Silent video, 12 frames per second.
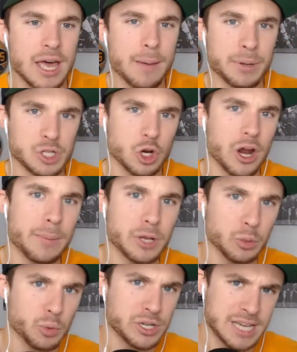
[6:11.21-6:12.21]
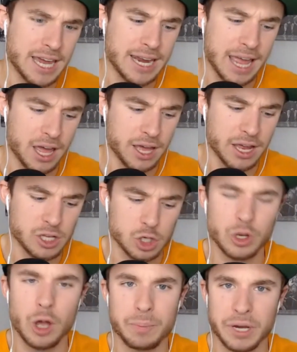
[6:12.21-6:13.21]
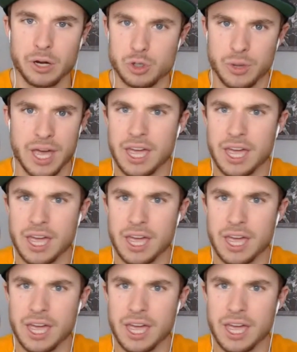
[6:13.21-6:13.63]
But you're able to retain Antonio Pierce, okay?